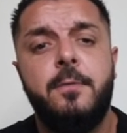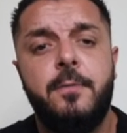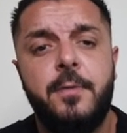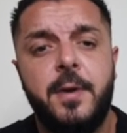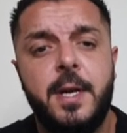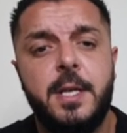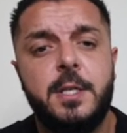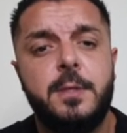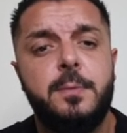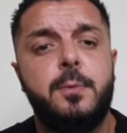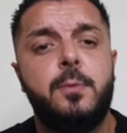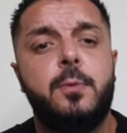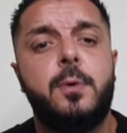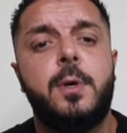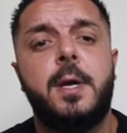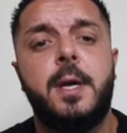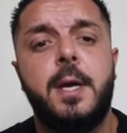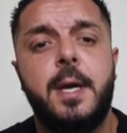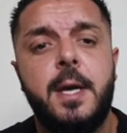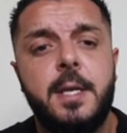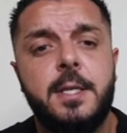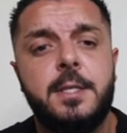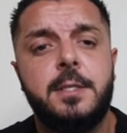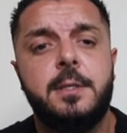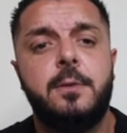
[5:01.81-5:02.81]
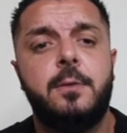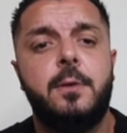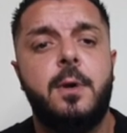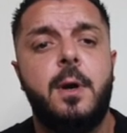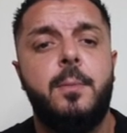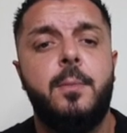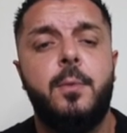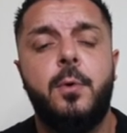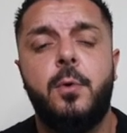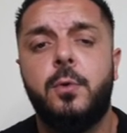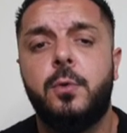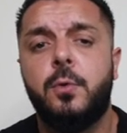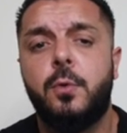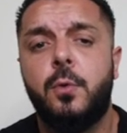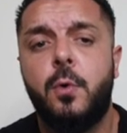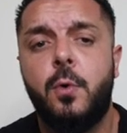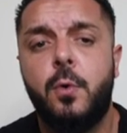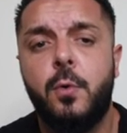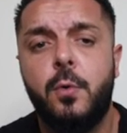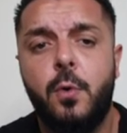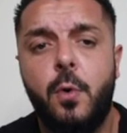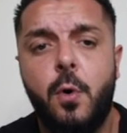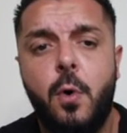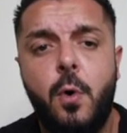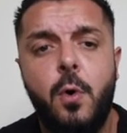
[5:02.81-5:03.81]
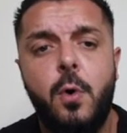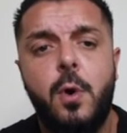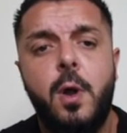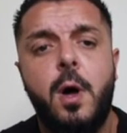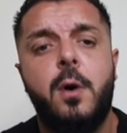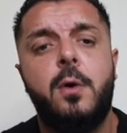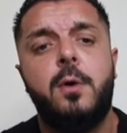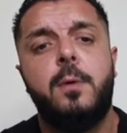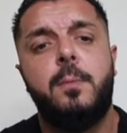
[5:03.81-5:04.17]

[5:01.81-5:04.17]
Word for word: Facebook, Instagram, on, on all